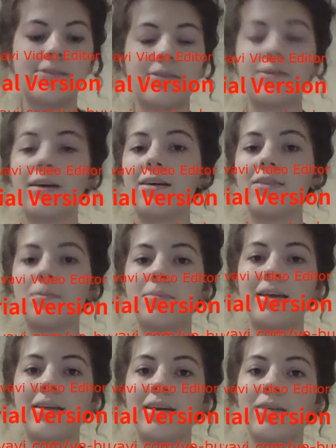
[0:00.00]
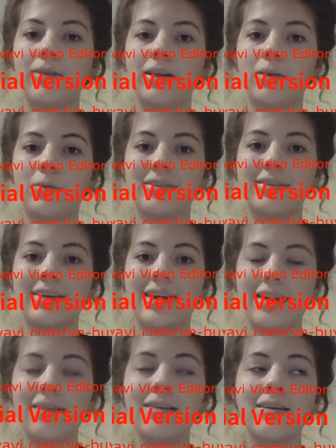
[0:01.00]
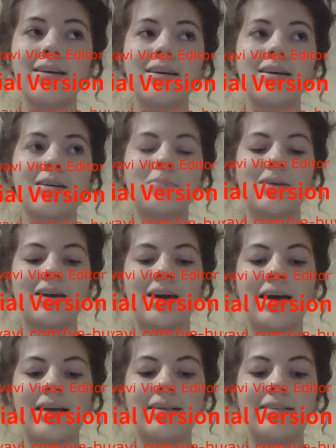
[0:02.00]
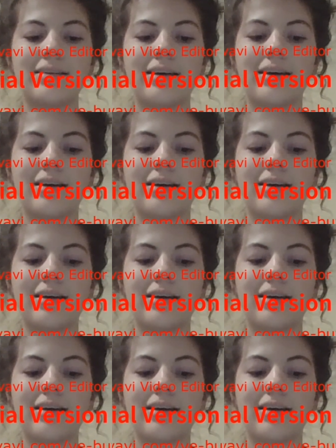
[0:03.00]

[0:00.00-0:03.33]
we found out in the play that he really wants a kid because